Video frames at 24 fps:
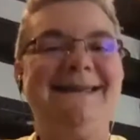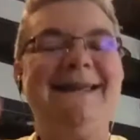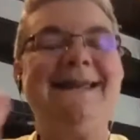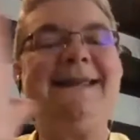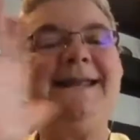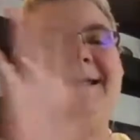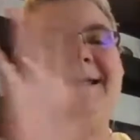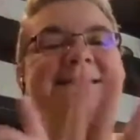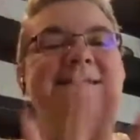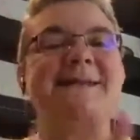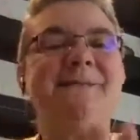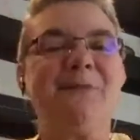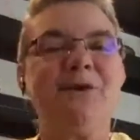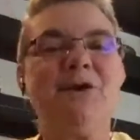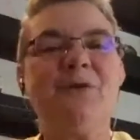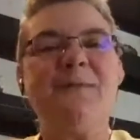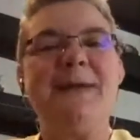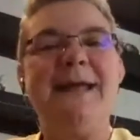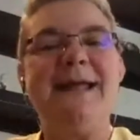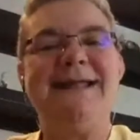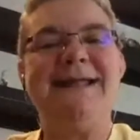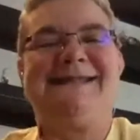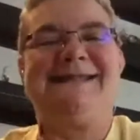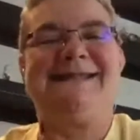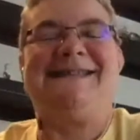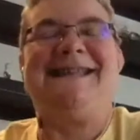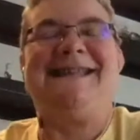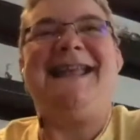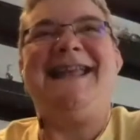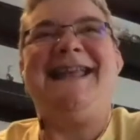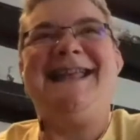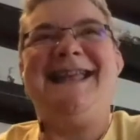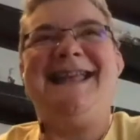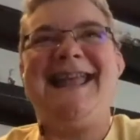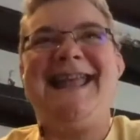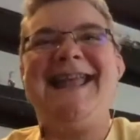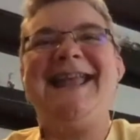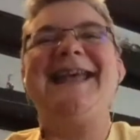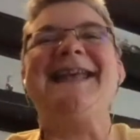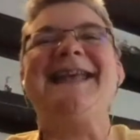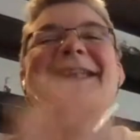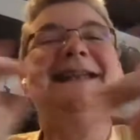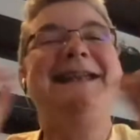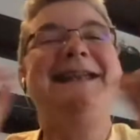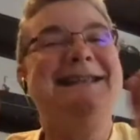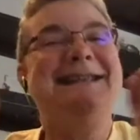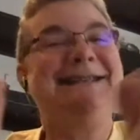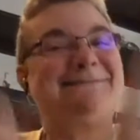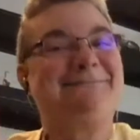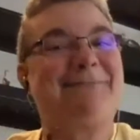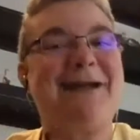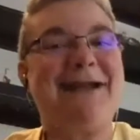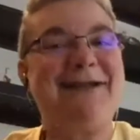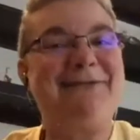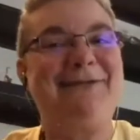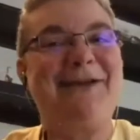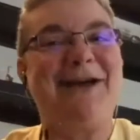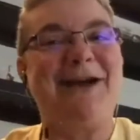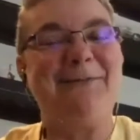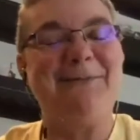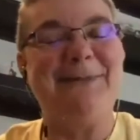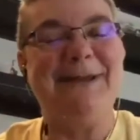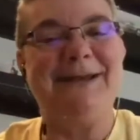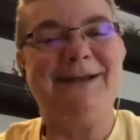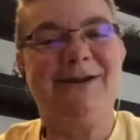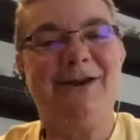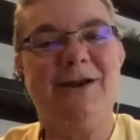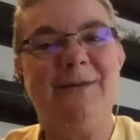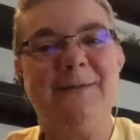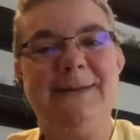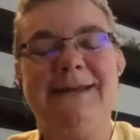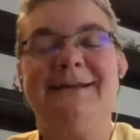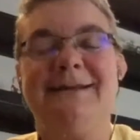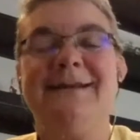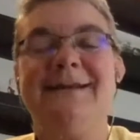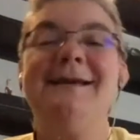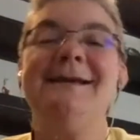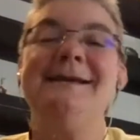it is the Mermaids singing, and it is by Val McDermid.